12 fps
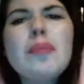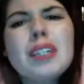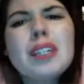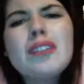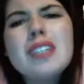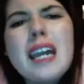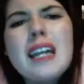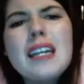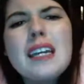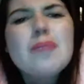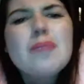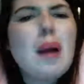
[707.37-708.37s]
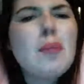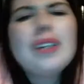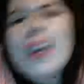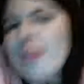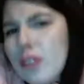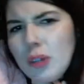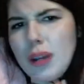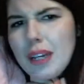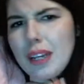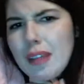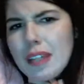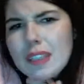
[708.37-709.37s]
misunderstanding and that Bob would never do
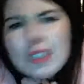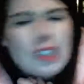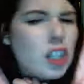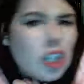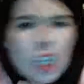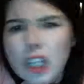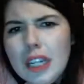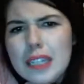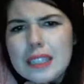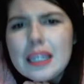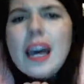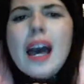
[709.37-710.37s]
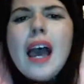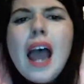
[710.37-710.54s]
any of that to hurt us.